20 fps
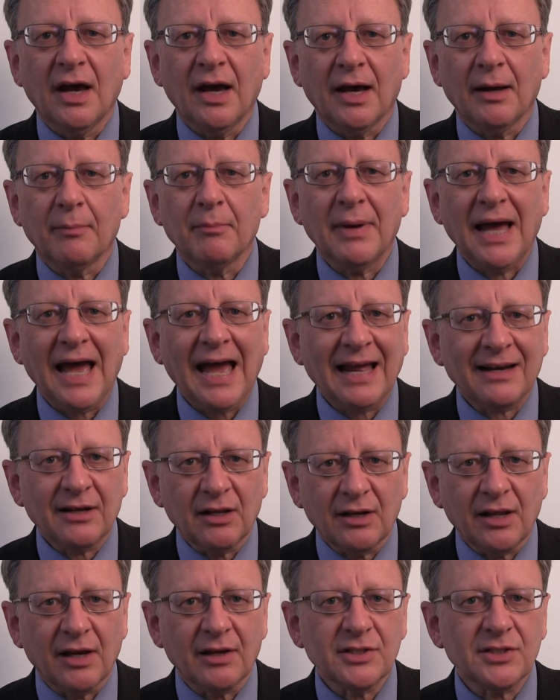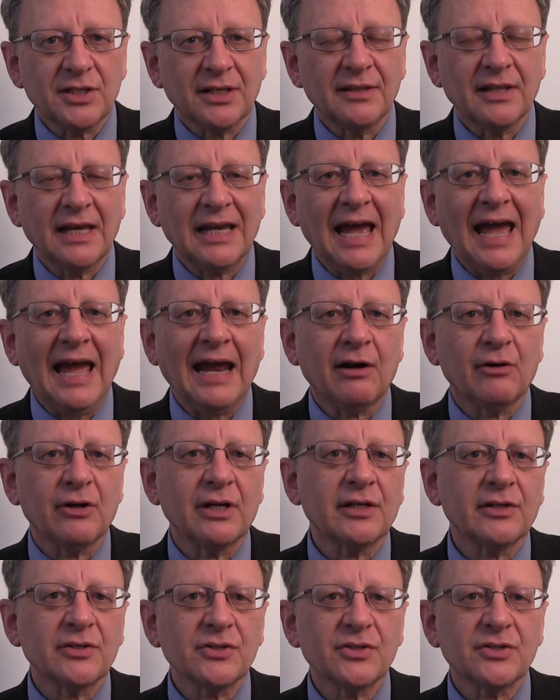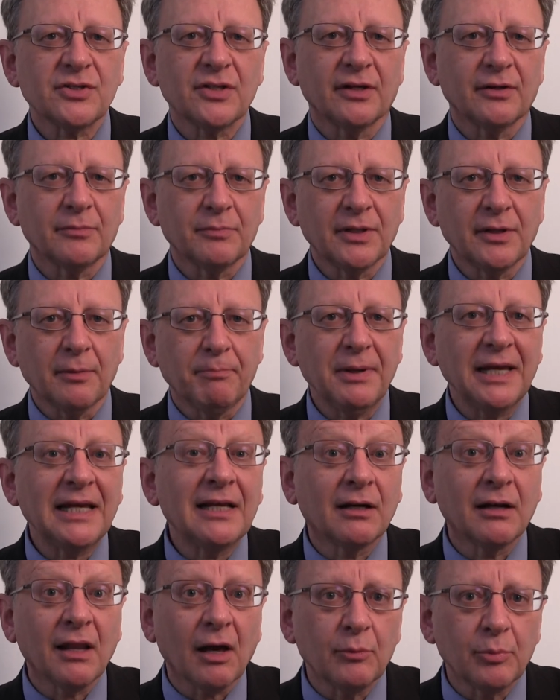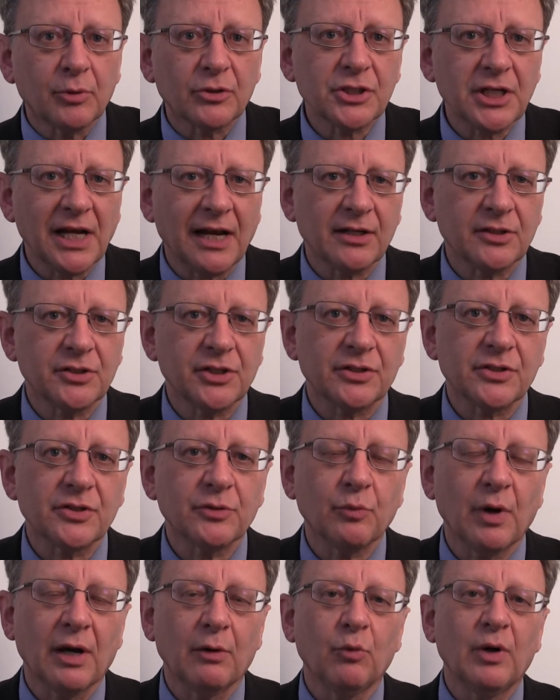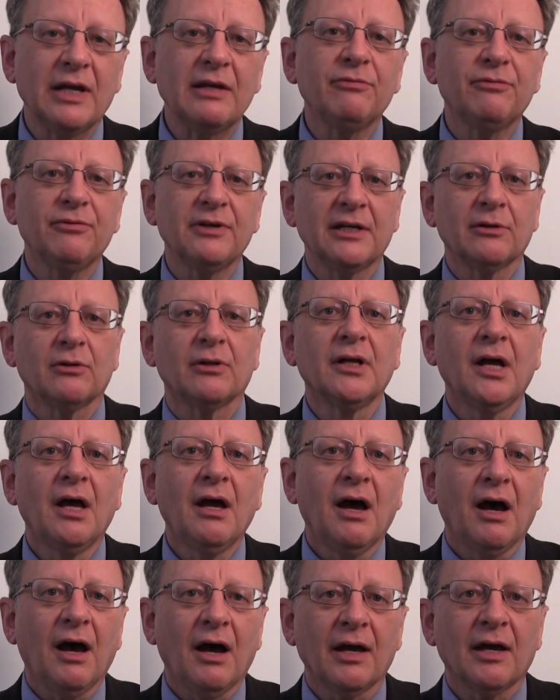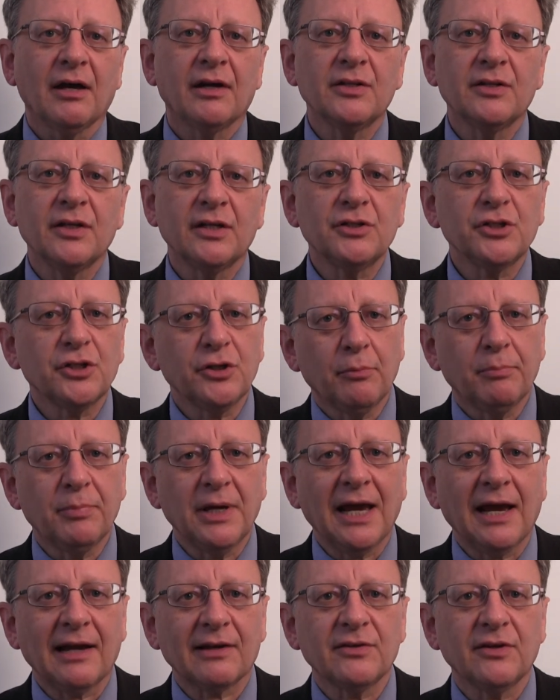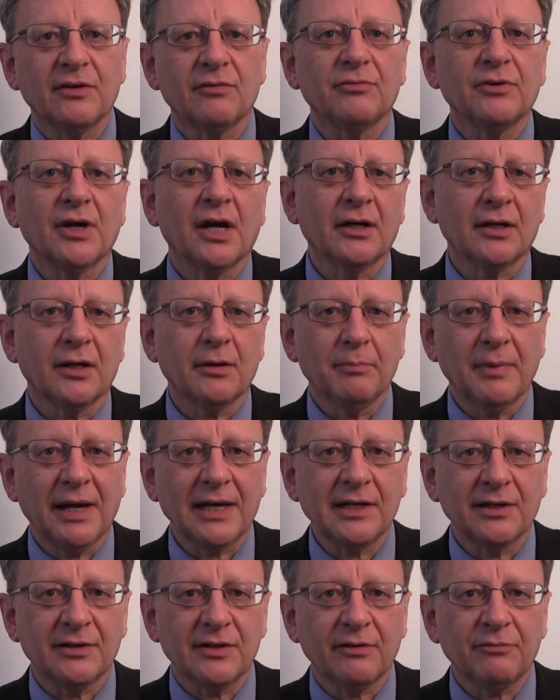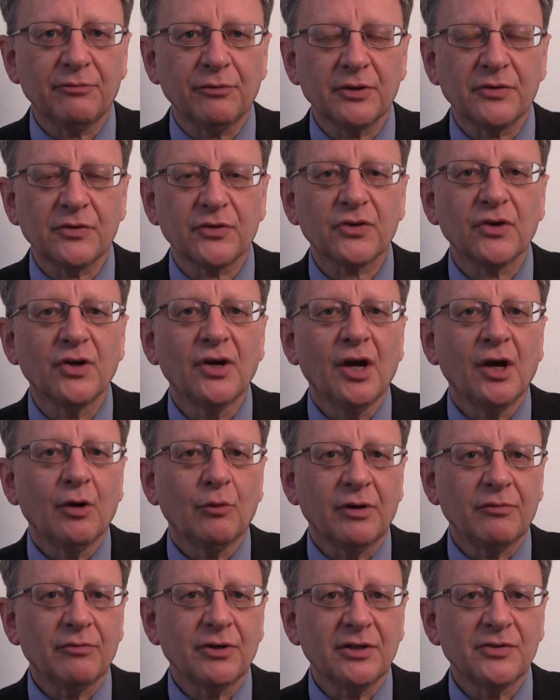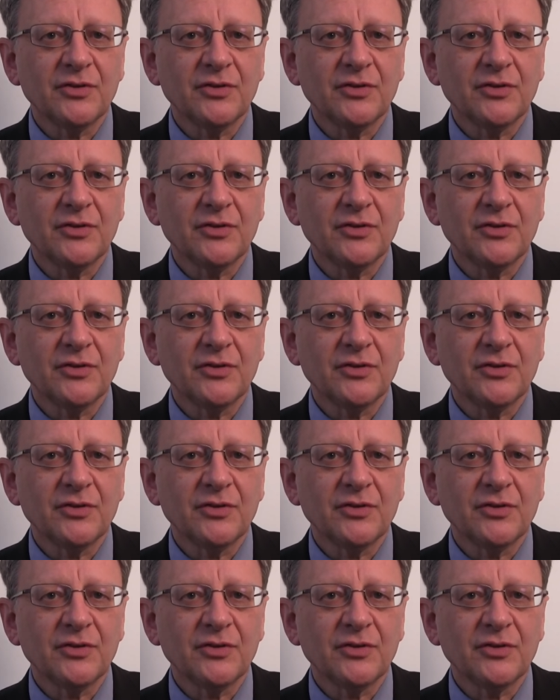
analysing the areas, the big global challenges where we feel IIED should be active and can make a difference. We've